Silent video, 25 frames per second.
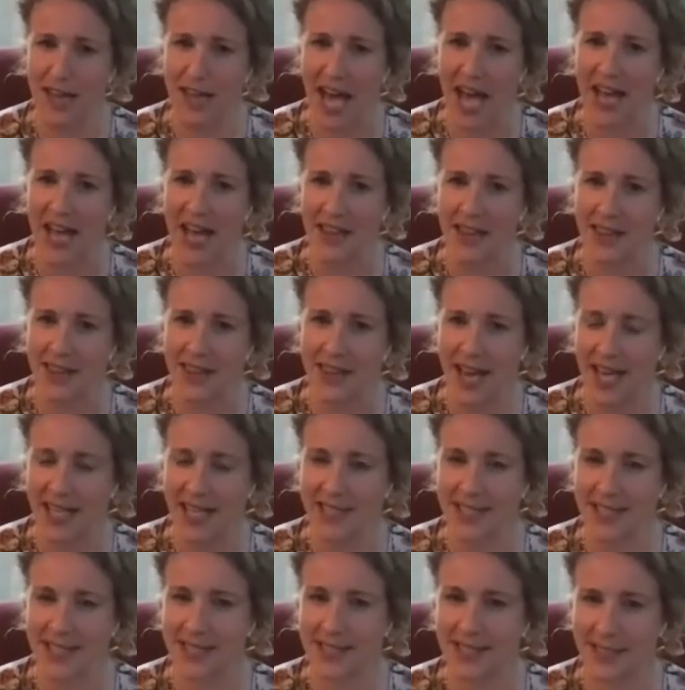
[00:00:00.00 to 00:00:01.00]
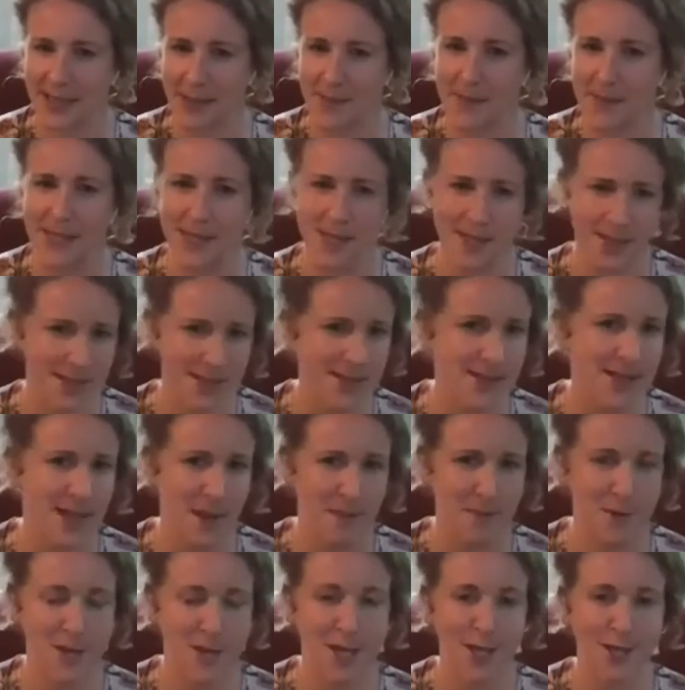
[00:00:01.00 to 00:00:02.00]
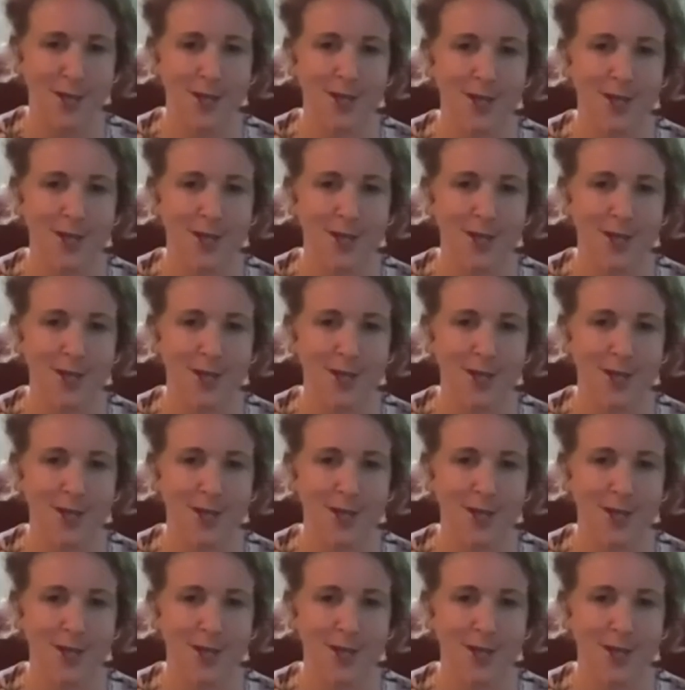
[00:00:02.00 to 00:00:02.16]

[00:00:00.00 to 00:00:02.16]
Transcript: That's a misconception.